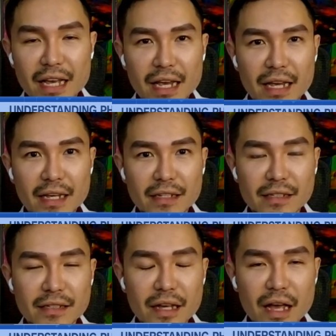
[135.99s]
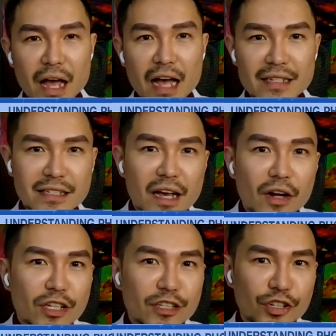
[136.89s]
is a
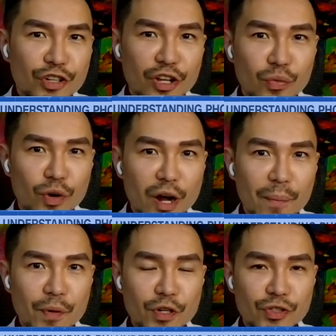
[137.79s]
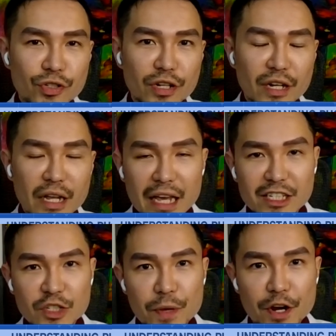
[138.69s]
condition where a person
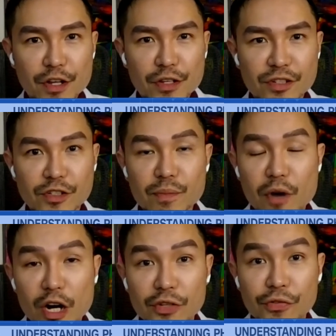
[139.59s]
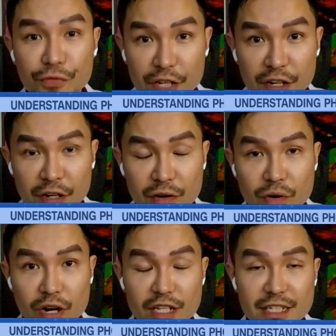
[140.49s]
experiences marked fear
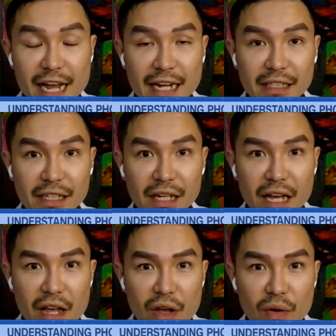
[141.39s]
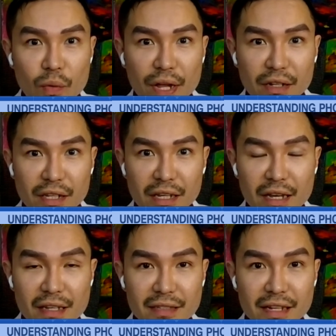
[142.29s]
or anxiety when he
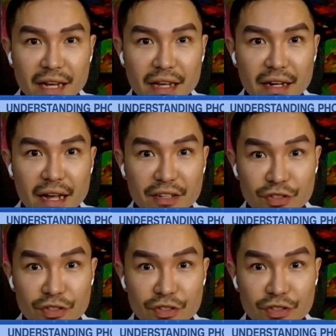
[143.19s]
is in a